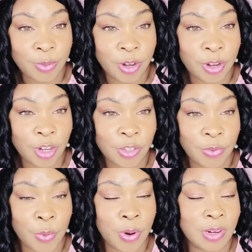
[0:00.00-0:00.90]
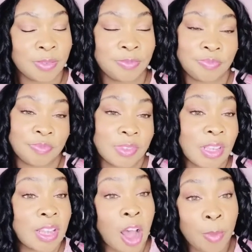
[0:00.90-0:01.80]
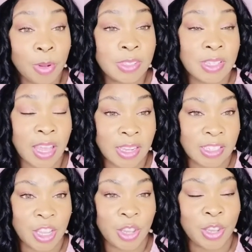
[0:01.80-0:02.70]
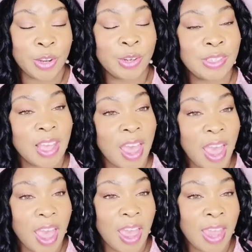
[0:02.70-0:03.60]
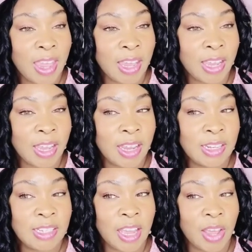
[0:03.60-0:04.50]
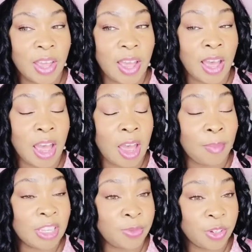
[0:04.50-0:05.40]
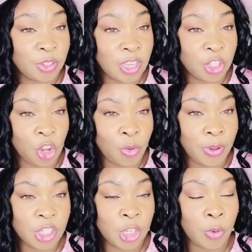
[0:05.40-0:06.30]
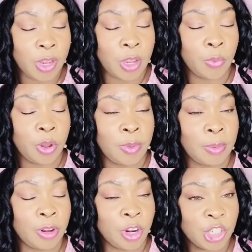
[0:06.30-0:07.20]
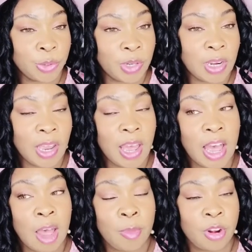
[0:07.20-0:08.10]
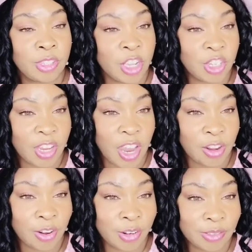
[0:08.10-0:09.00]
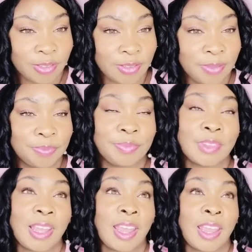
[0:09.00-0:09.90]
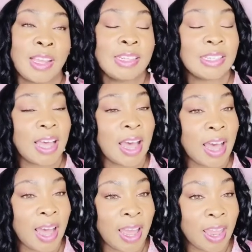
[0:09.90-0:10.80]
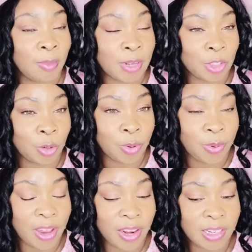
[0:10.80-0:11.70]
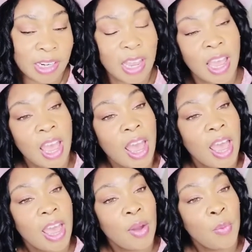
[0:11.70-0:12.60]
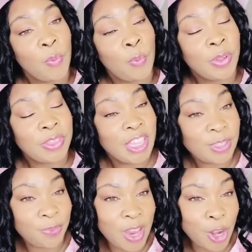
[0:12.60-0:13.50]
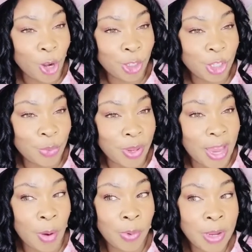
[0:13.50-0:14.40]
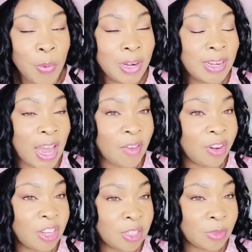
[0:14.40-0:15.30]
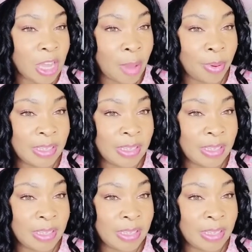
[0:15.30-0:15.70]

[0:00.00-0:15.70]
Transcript: a nurse for almost 18 years. And my specialty is OBGYN, well baby nursery. I'm a nurse educator and I am doctorally prepared. With this being Nurses Week, I really want to dive into some topics